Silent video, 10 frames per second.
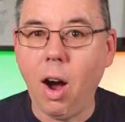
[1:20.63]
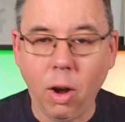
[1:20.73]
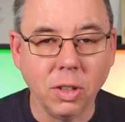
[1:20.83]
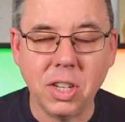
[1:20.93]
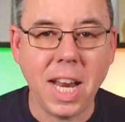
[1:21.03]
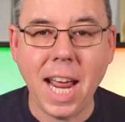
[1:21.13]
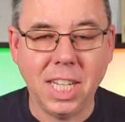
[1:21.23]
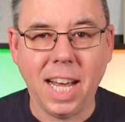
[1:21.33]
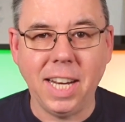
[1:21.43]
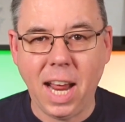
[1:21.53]
on
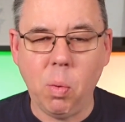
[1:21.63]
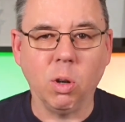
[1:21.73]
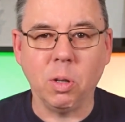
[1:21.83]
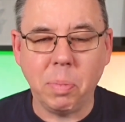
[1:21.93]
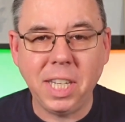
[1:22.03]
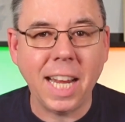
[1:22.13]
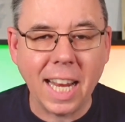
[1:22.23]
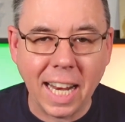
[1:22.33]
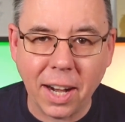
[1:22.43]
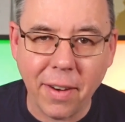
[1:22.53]
stage that day wasn't
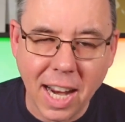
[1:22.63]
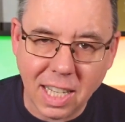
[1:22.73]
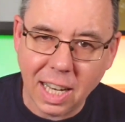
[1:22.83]
particularly great.